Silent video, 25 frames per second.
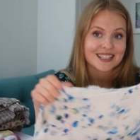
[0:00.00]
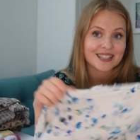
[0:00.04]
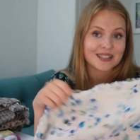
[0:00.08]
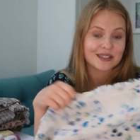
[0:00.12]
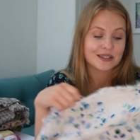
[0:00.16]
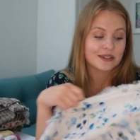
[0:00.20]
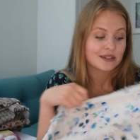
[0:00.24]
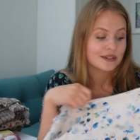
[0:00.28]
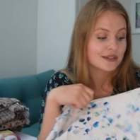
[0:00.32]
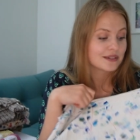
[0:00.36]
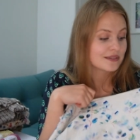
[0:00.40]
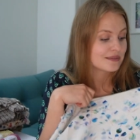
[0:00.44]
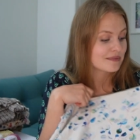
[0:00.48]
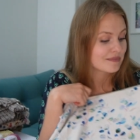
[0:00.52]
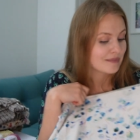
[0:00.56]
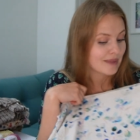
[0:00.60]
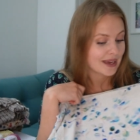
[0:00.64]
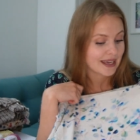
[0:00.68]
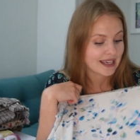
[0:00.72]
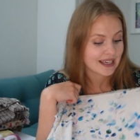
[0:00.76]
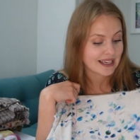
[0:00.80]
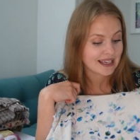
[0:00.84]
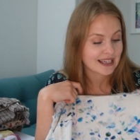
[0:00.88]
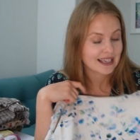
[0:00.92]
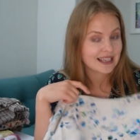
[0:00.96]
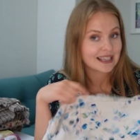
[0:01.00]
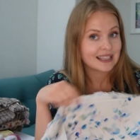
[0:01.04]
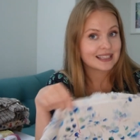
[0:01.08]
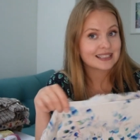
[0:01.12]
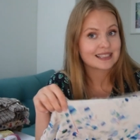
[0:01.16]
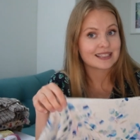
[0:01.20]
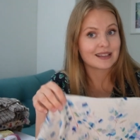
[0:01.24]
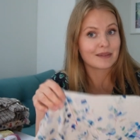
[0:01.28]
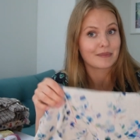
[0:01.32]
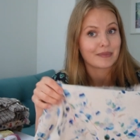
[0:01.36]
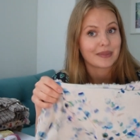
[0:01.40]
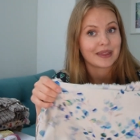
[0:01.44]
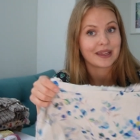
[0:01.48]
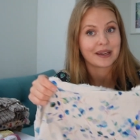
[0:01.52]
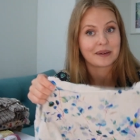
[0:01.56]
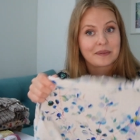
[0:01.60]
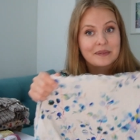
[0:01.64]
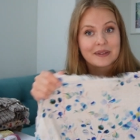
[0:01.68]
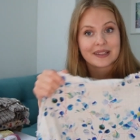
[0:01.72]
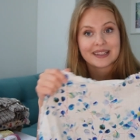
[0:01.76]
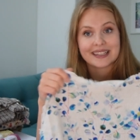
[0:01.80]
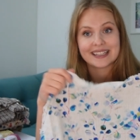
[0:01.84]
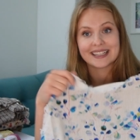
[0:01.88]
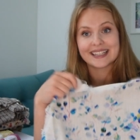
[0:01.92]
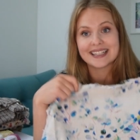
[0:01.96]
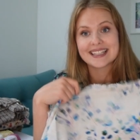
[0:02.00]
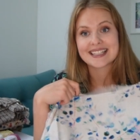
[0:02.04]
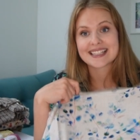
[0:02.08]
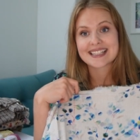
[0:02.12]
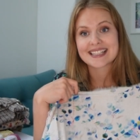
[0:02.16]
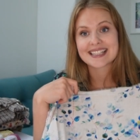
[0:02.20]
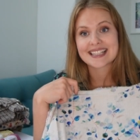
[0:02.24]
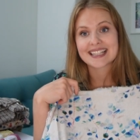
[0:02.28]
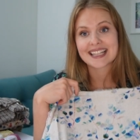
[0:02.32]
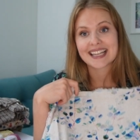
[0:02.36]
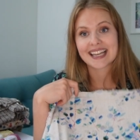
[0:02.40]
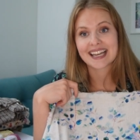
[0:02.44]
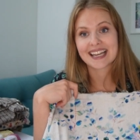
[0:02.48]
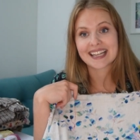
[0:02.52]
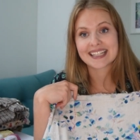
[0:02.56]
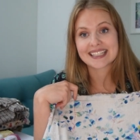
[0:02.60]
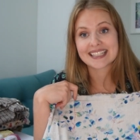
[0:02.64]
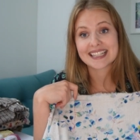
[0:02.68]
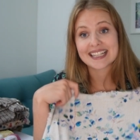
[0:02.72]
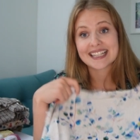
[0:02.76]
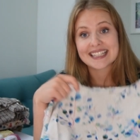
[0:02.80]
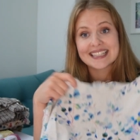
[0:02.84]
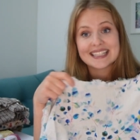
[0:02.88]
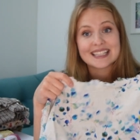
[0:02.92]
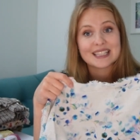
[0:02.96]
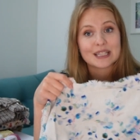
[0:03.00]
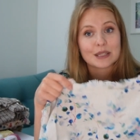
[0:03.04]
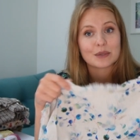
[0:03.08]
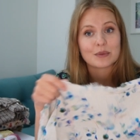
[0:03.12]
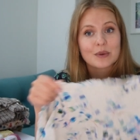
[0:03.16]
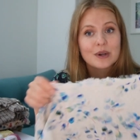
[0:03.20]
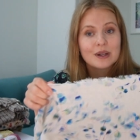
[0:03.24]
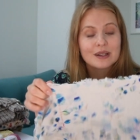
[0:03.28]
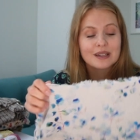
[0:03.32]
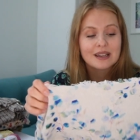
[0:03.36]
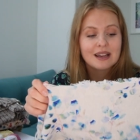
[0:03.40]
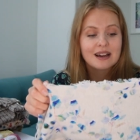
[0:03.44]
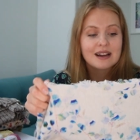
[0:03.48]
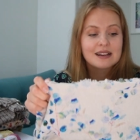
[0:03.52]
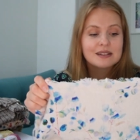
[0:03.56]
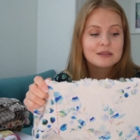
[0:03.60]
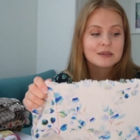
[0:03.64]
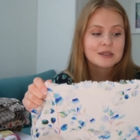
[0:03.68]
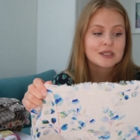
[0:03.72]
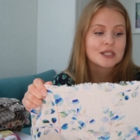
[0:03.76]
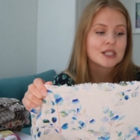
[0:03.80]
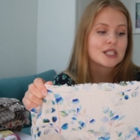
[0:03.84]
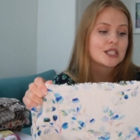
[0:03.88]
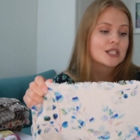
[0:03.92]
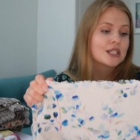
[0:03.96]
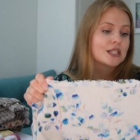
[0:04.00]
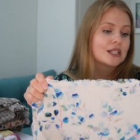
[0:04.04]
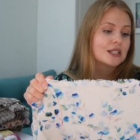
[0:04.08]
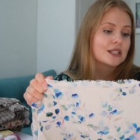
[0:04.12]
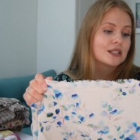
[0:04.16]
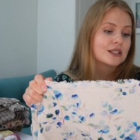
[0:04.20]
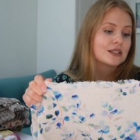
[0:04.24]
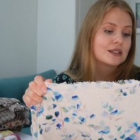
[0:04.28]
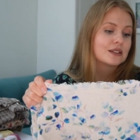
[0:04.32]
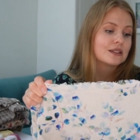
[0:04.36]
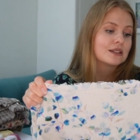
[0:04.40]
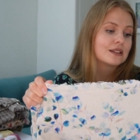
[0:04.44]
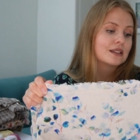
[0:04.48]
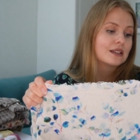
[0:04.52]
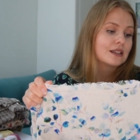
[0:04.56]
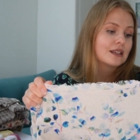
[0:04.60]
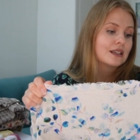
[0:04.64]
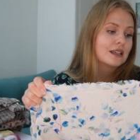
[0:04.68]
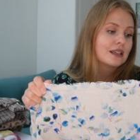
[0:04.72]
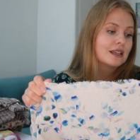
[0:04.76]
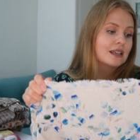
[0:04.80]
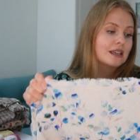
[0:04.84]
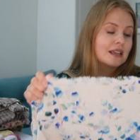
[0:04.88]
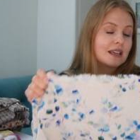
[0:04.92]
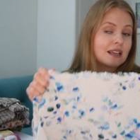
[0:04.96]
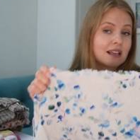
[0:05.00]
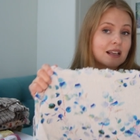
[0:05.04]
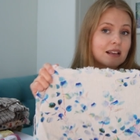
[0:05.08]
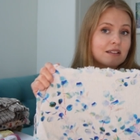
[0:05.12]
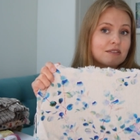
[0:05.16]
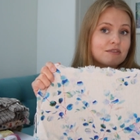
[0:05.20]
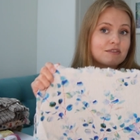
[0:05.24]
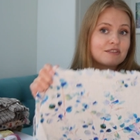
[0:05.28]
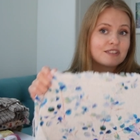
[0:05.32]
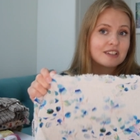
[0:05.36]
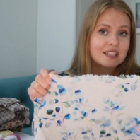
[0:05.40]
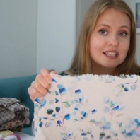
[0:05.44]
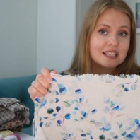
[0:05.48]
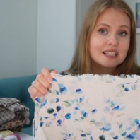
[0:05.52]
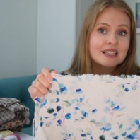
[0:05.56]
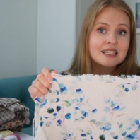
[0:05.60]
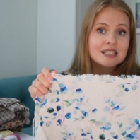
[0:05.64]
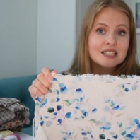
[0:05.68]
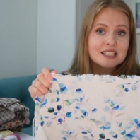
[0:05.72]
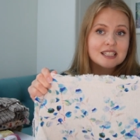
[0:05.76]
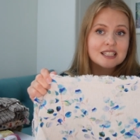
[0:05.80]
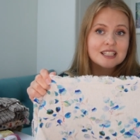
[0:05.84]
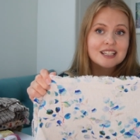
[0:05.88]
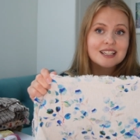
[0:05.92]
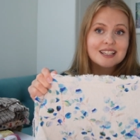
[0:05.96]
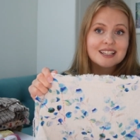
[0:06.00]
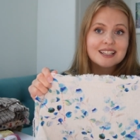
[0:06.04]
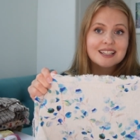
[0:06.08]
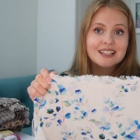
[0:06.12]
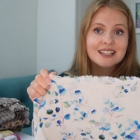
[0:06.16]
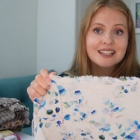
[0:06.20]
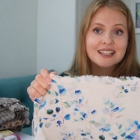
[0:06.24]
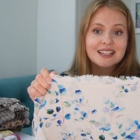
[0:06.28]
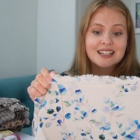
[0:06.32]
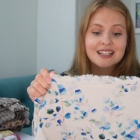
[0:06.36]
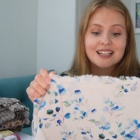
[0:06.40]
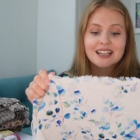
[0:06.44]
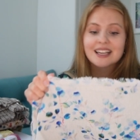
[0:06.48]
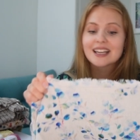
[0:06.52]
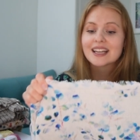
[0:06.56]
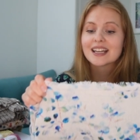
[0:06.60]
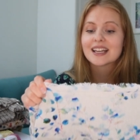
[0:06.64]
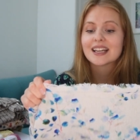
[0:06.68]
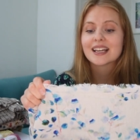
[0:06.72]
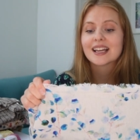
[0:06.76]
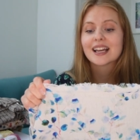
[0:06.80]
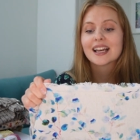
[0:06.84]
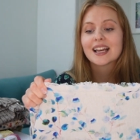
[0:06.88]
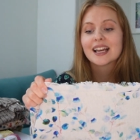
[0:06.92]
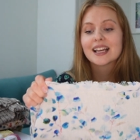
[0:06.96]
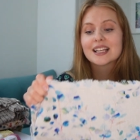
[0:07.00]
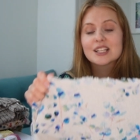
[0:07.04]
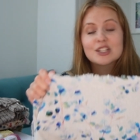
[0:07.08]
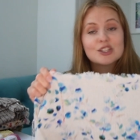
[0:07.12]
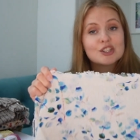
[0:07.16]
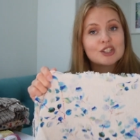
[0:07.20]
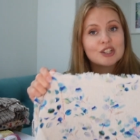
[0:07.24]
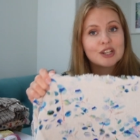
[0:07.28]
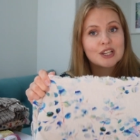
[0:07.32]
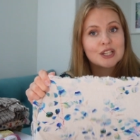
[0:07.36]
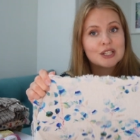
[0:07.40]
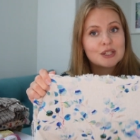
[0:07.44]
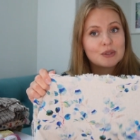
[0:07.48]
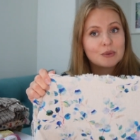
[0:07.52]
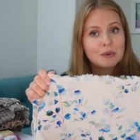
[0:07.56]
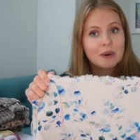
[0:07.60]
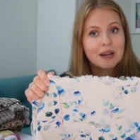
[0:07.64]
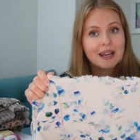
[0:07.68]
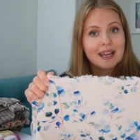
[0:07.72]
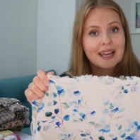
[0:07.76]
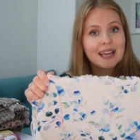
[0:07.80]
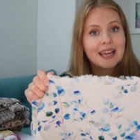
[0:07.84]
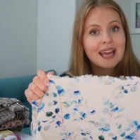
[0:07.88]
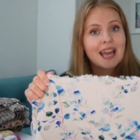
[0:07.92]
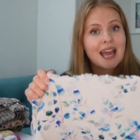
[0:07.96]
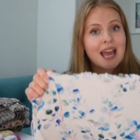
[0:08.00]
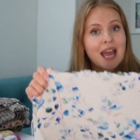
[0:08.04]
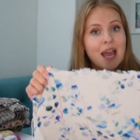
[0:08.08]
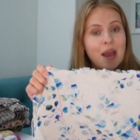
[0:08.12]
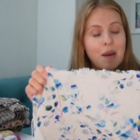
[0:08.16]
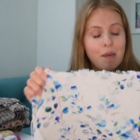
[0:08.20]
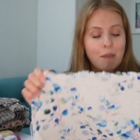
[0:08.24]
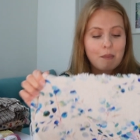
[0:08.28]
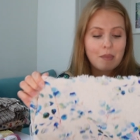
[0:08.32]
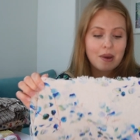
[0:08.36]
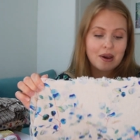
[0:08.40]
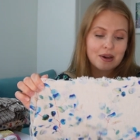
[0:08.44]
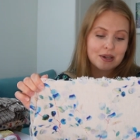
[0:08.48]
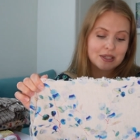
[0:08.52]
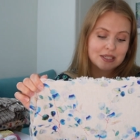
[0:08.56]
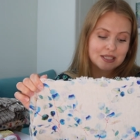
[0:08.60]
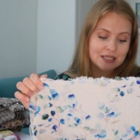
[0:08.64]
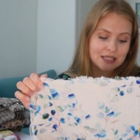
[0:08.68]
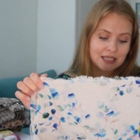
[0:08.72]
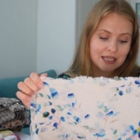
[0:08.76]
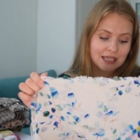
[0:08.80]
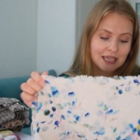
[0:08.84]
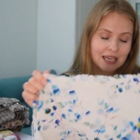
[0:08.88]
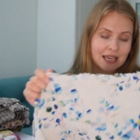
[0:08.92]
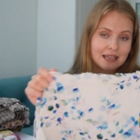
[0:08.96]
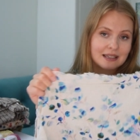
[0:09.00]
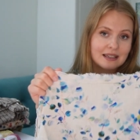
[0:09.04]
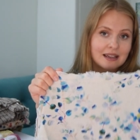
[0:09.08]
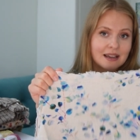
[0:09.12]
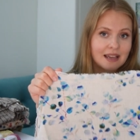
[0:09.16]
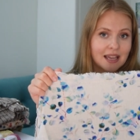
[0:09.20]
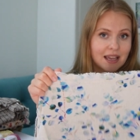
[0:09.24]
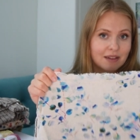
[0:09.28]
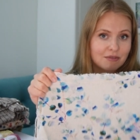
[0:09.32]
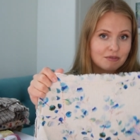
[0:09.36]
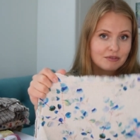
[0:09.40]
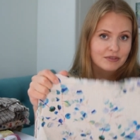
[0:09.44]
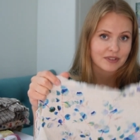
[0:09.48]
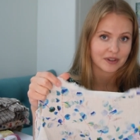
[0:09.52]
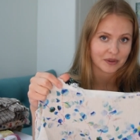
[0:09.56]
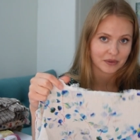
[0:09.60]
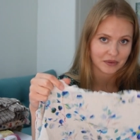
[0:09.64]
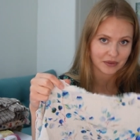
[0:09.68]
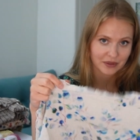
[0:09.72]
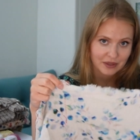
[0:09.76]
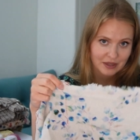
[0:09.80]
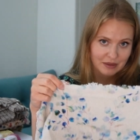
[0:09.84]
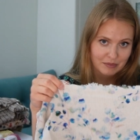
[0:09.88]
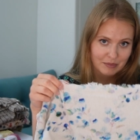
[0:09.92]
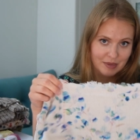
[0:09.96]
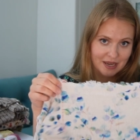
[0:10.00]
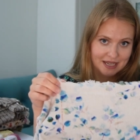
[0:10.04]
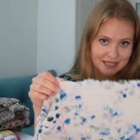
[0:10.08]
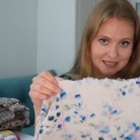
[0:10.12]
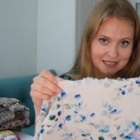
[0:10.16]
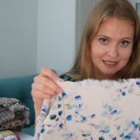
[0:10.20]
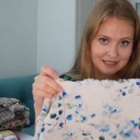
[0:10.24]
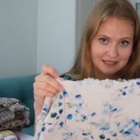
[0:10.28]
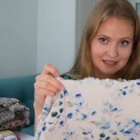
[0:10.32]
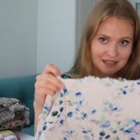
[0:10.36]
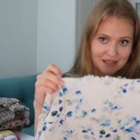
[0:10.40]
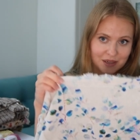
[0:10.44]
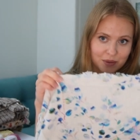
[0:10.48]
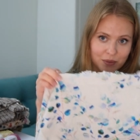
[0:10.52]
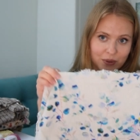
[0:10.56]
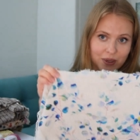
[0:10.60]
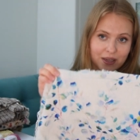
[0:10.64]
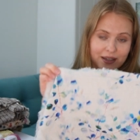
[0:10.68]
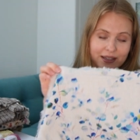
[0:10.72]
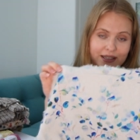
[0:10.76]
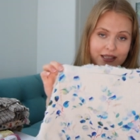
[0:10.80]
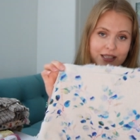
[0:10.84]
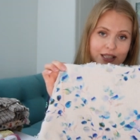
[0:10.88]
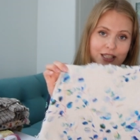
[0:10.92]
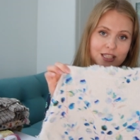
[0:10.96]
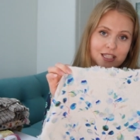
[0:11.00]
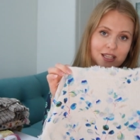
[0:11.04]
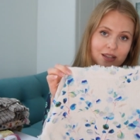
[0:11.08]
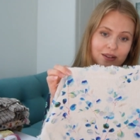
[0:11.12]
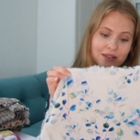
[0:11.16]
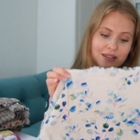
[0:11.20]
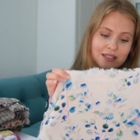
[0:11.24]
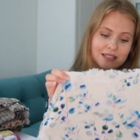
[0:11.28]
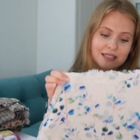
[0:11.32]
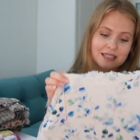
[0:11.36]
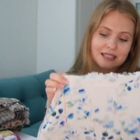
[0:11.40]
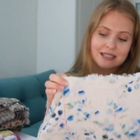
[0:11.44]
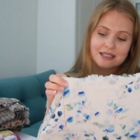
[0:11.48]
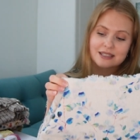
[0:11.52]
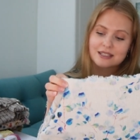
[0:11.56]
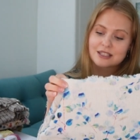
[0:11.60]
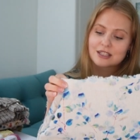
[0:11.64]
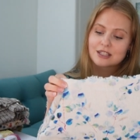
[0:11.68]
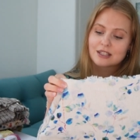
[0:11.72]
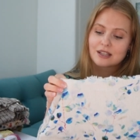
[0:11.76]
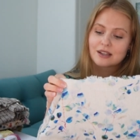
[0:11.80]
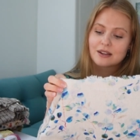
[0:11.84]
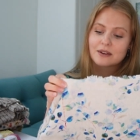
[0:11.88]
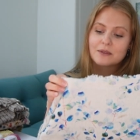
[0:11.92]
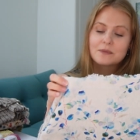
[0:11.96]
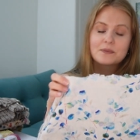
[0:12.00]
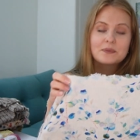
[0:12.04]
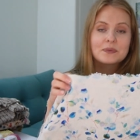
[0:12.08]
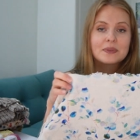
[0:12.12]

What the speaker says: to make something with this, and it's the one that I want to finish straight away. But again, I haven't found the pattern that I would like to sew this in, so